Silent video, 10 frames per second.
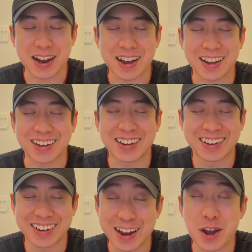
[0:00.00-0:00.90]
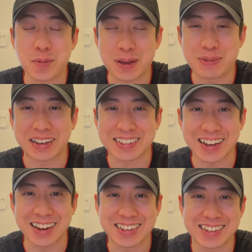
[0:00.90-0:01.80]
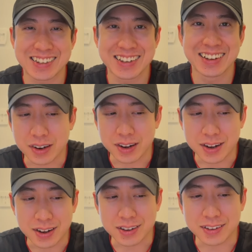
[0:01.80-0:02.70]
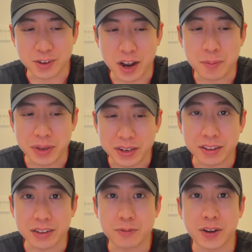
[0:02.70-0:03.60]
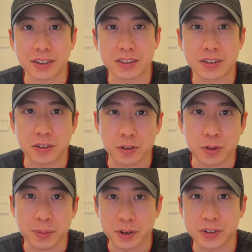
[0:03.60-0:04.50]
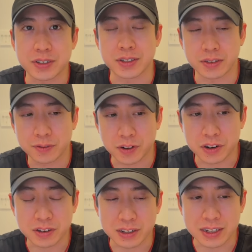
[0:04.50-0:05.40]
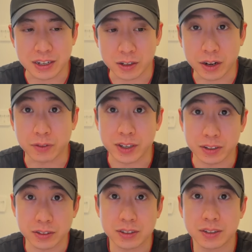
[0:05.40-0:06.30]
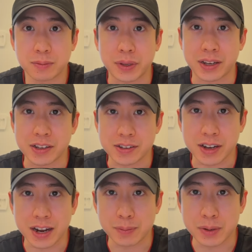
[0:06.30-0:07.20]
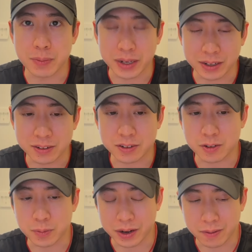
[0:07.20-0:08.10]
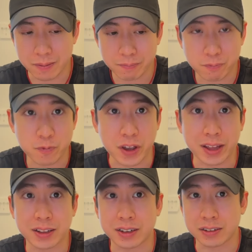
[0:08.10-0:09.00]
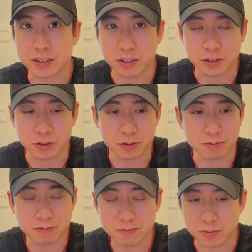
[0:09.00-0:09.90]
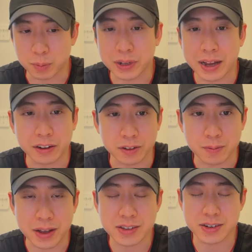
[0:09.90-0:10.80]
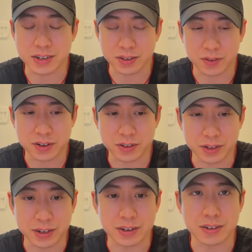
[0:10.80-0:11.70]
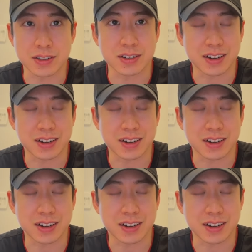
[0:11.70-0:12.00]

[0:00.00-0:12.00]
I hope he picks us. So I immediately felt two emotions. Firstly, a lot of guilt because I'd been meaning to, but failing to reply to their messages for 2 years.